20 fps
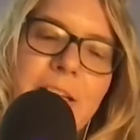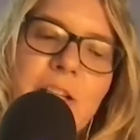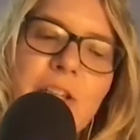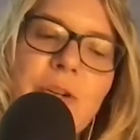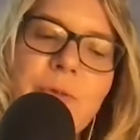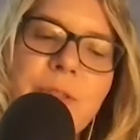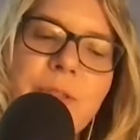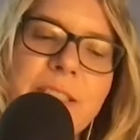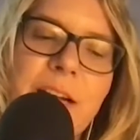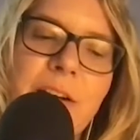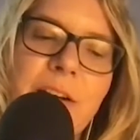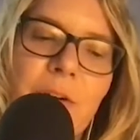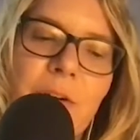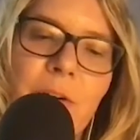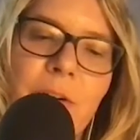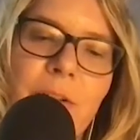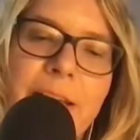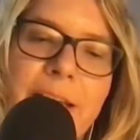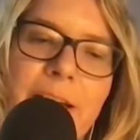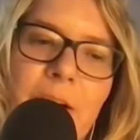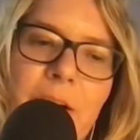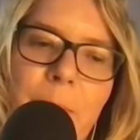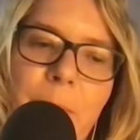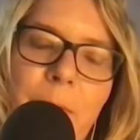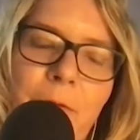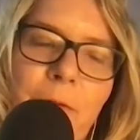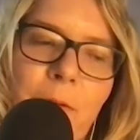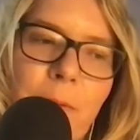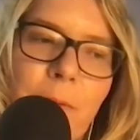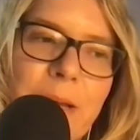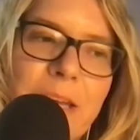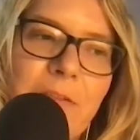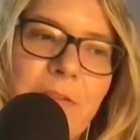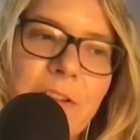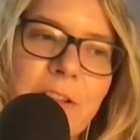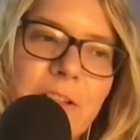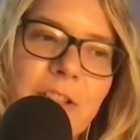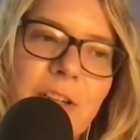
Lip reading: You said earlier, before we even